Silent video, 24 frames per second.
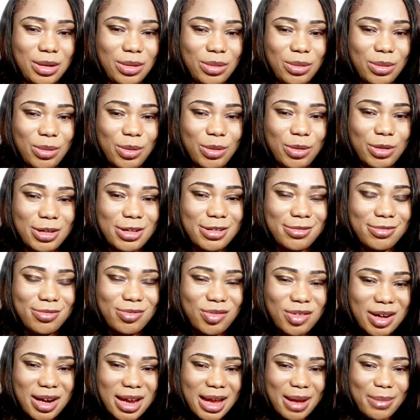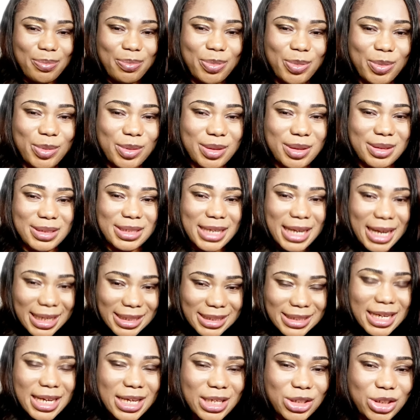know, grab the
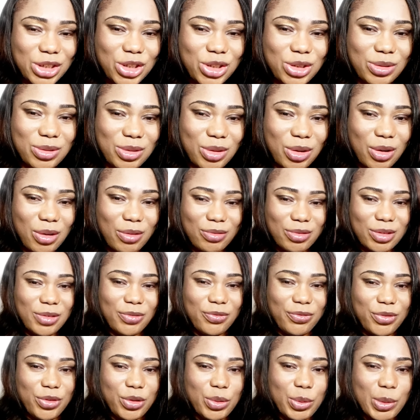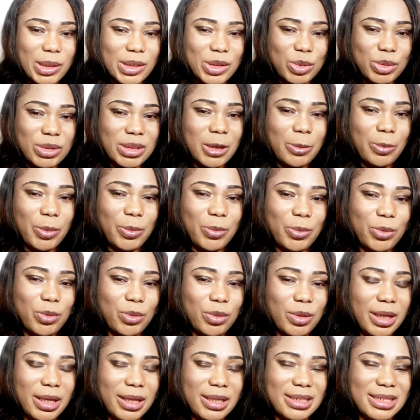attention of the viewers without
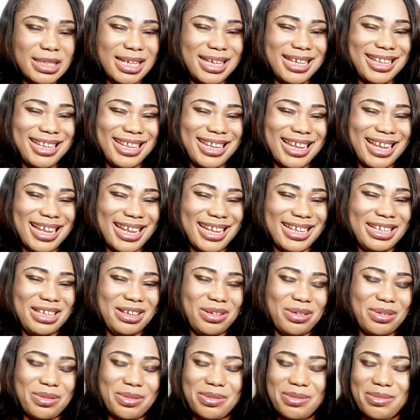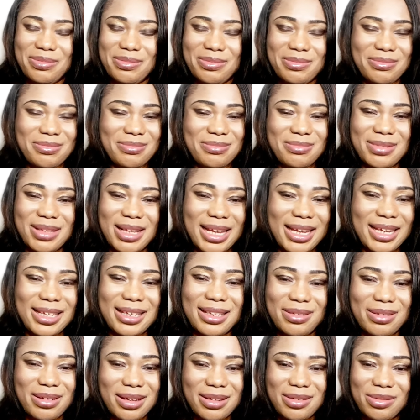people saying, you know,
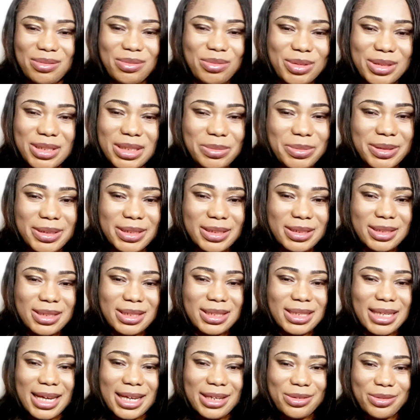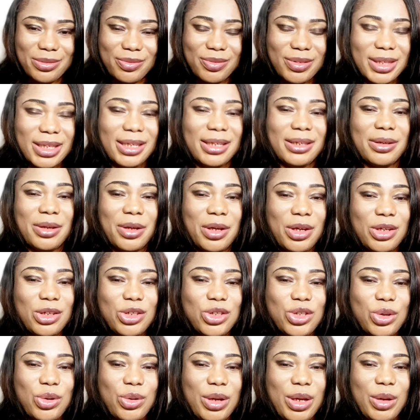like, wait to be this kind of thing.
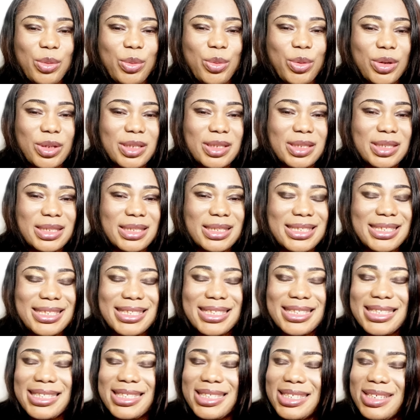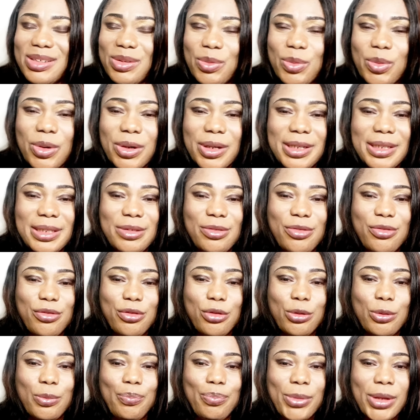So it was
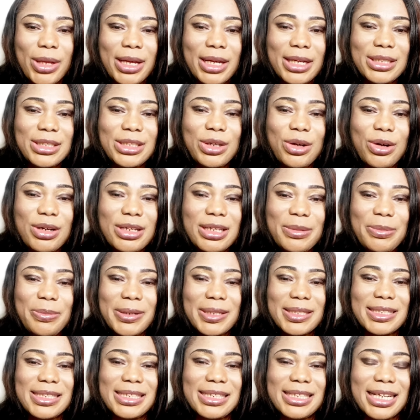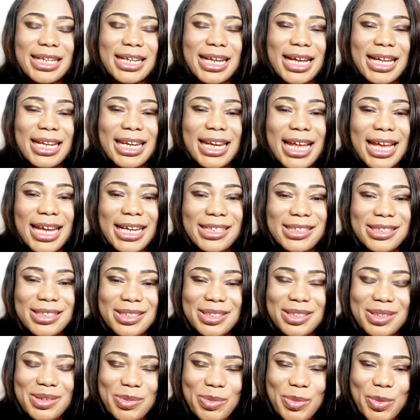wonderful. The other person that I
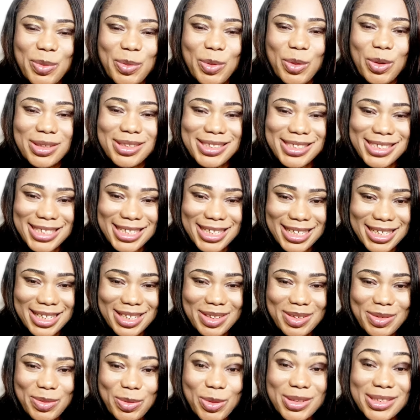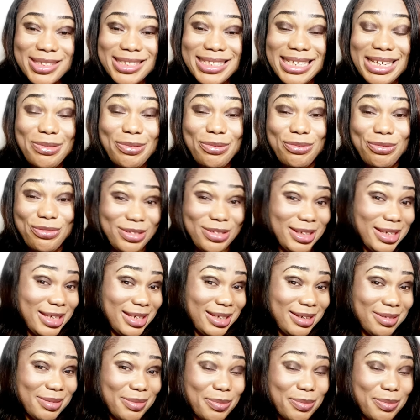liked watching was Ify.